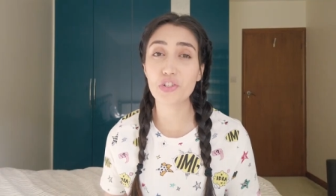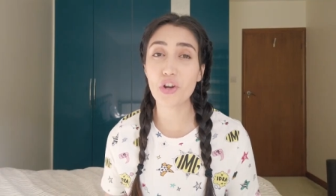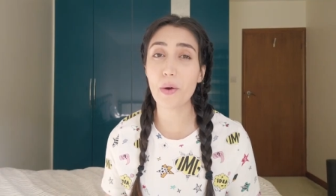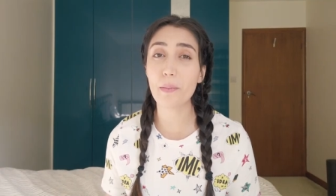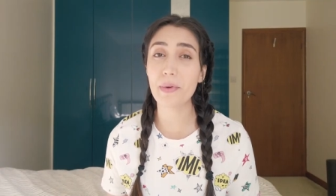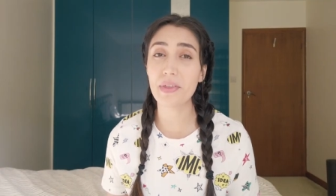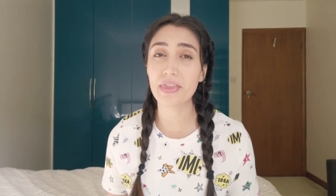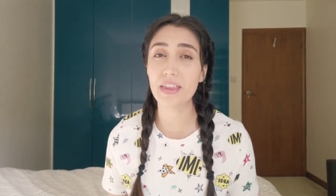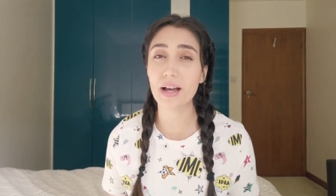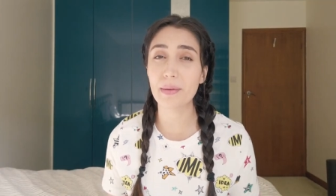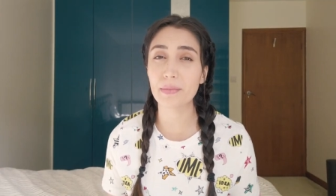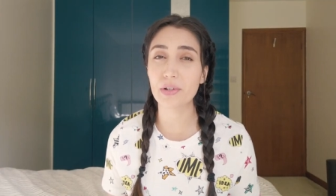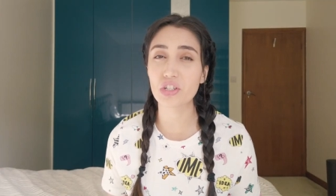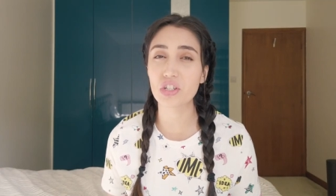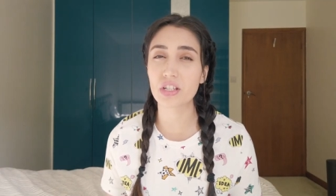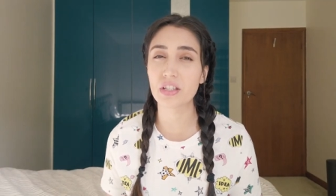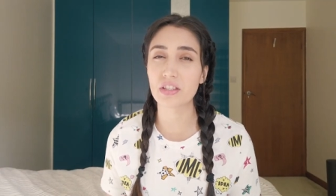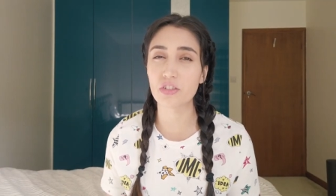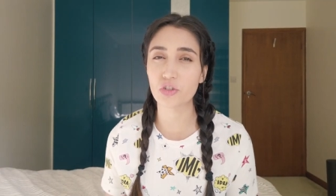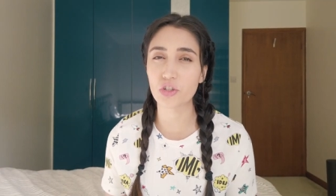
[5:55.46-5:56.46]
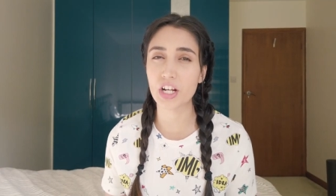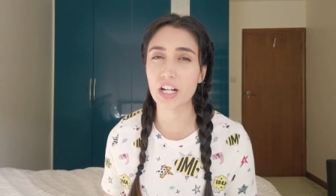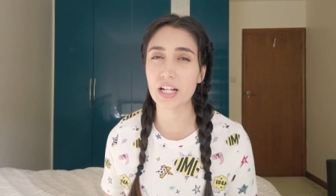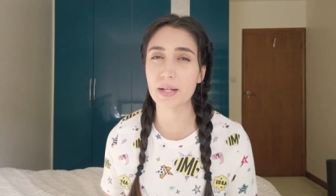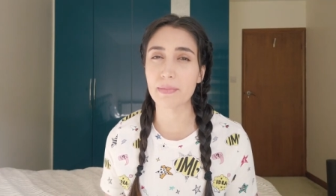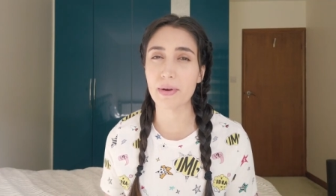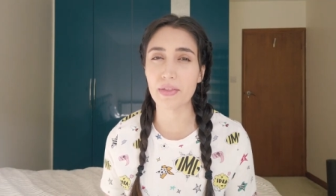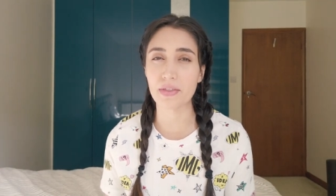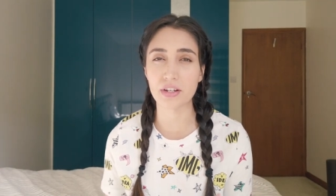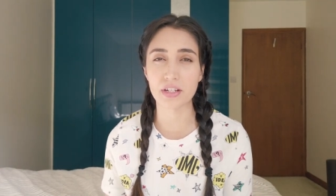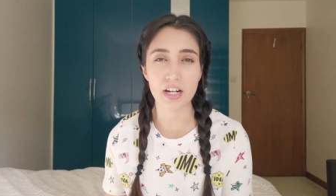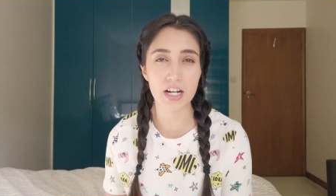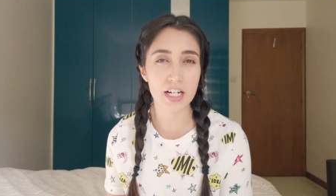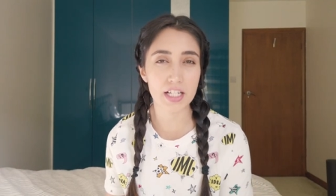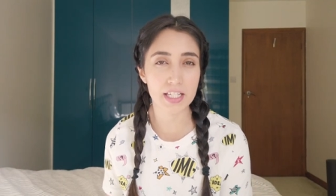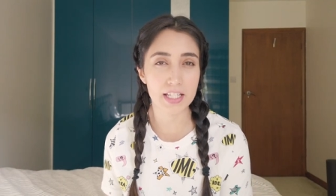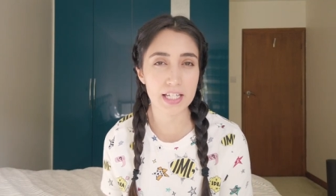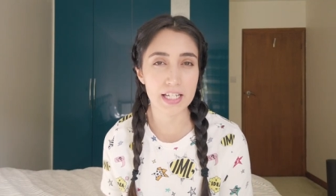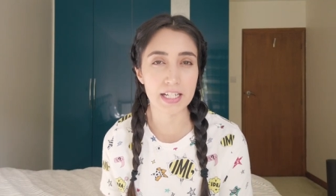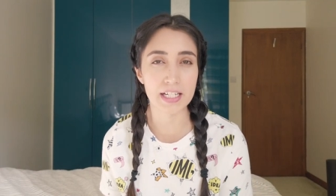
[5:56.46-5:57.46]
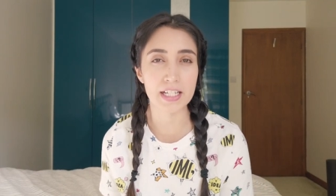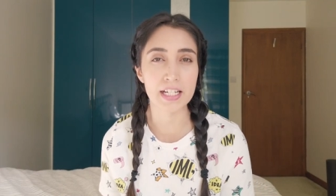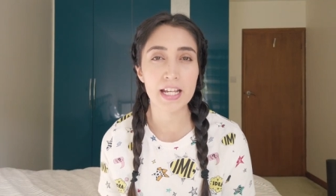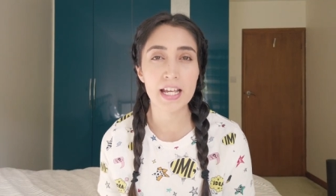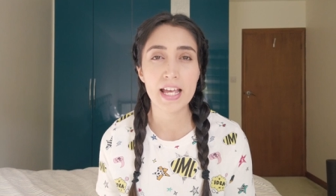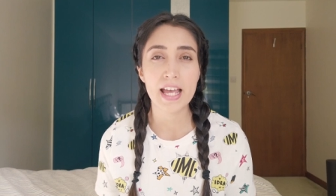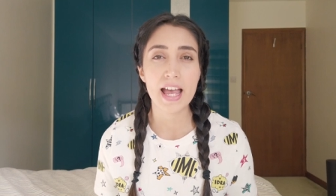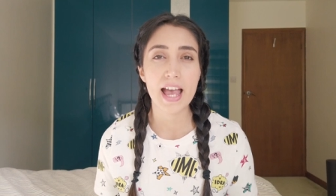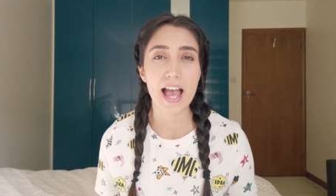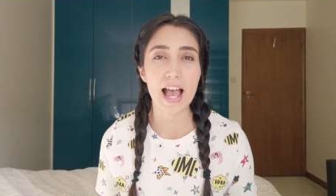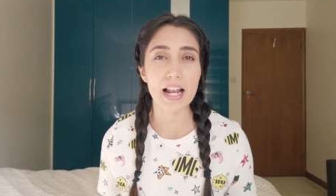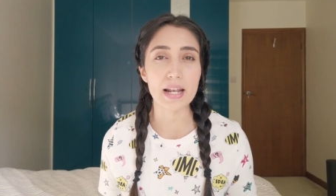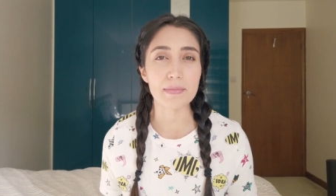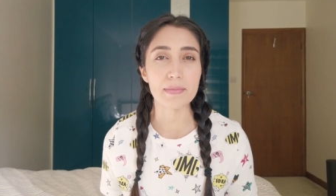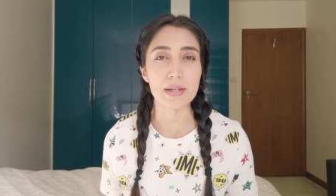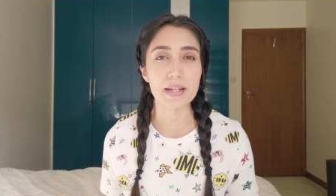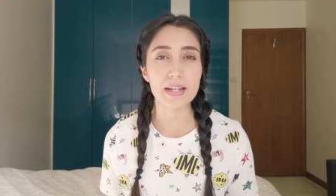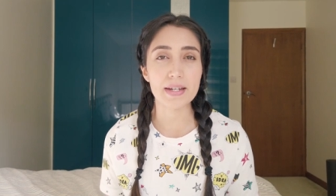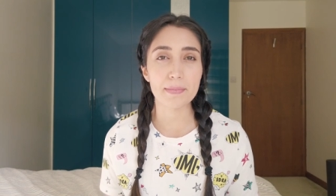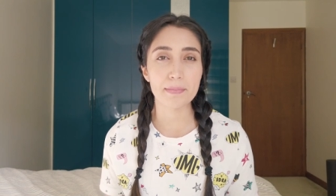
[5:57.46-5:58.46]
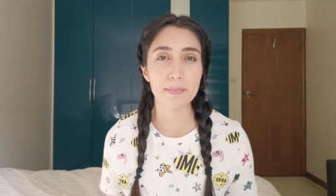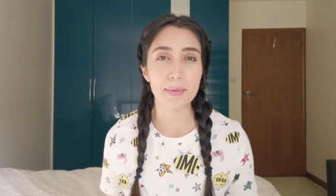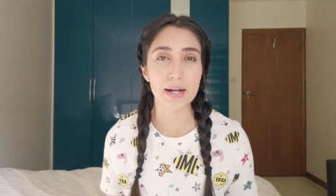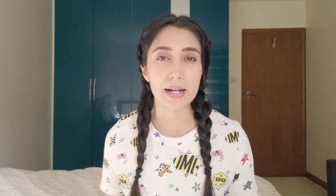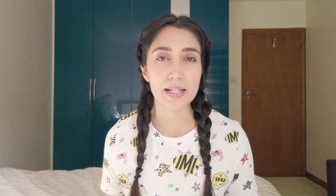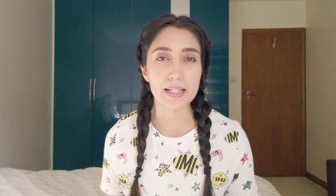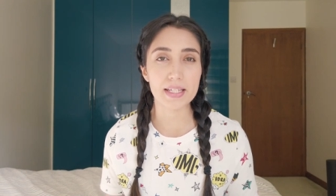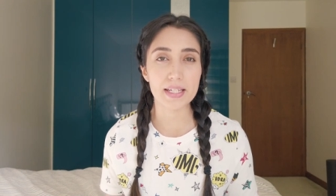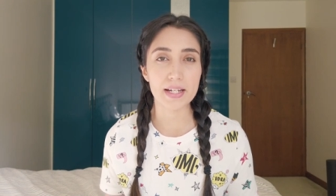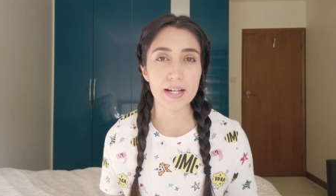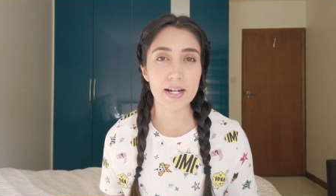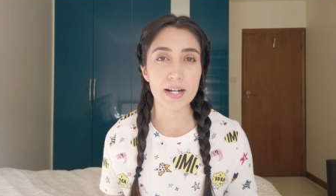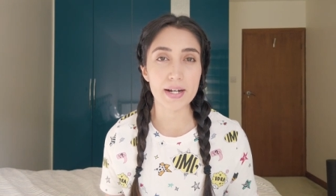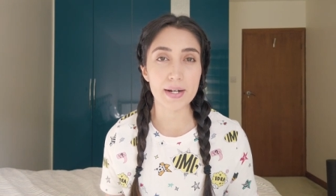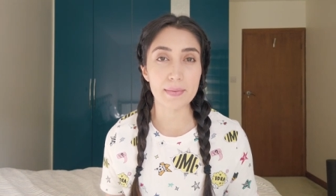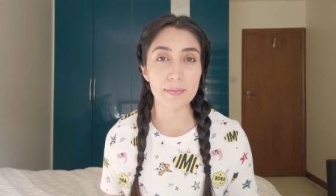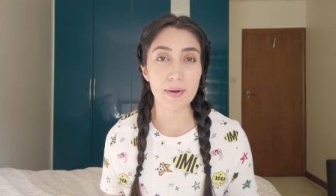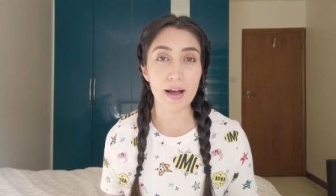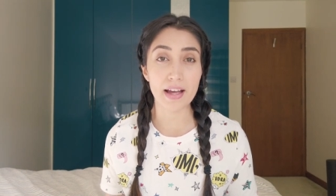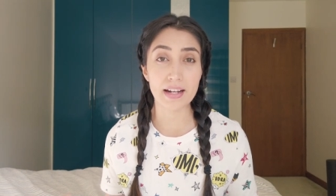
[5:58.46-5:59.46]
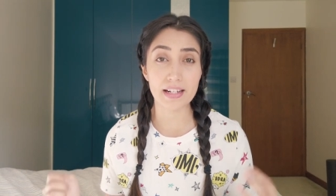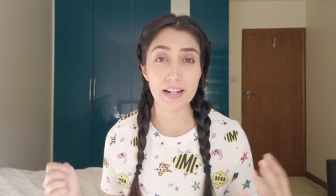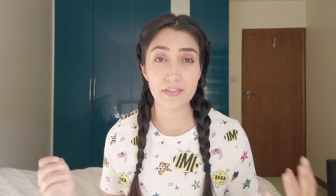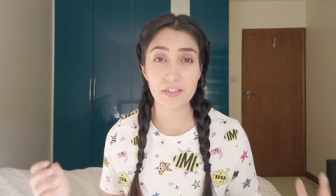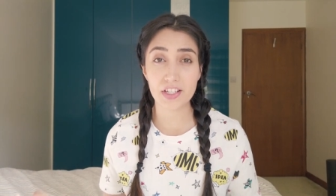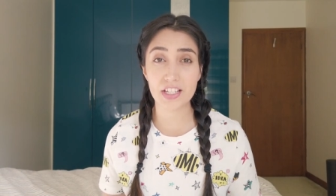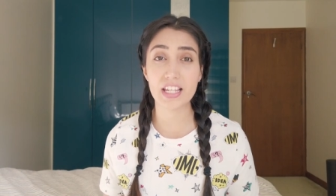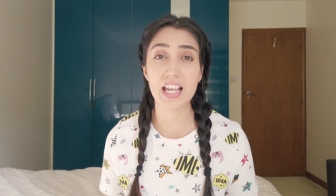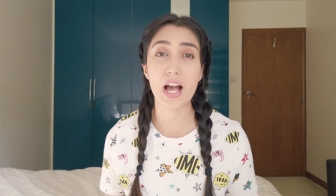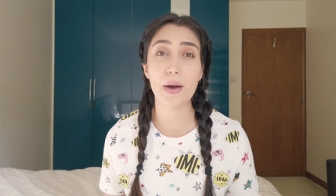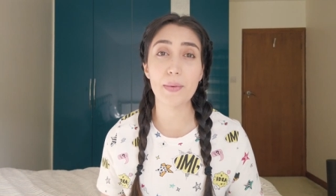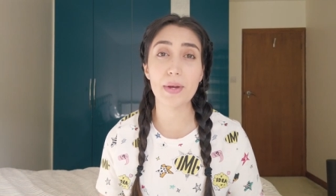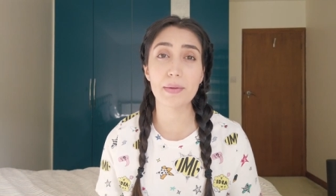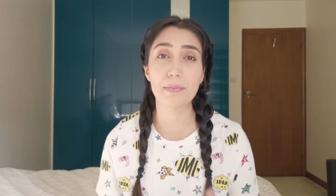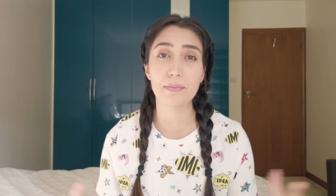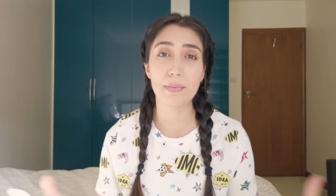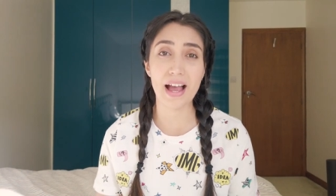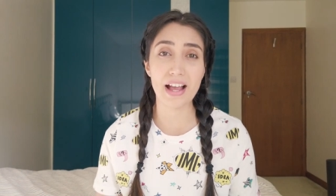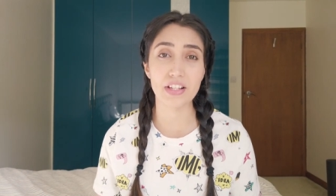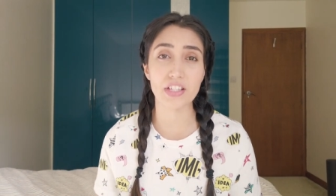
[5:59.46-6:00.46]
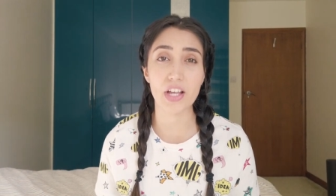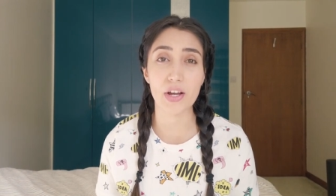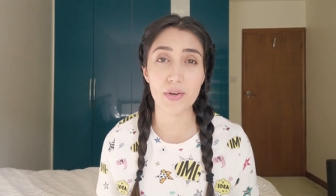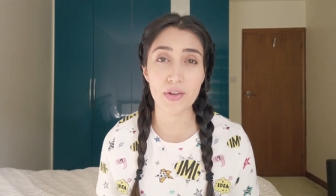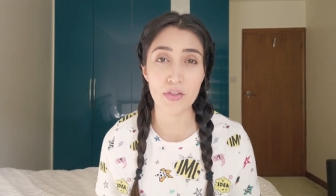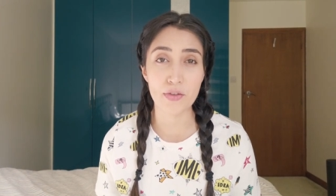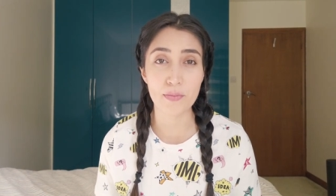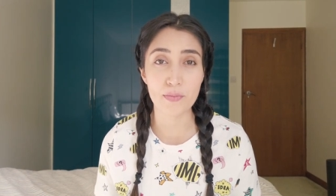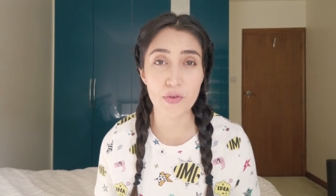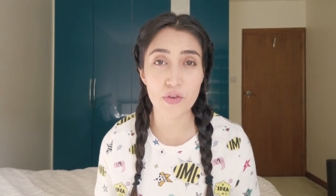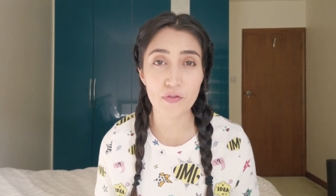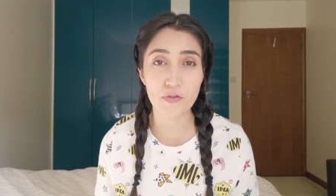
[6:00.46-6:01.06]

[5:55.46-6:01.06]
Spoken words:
There's not been that much in the trailer about the dark skin element, but I'd love to see how it pans out in the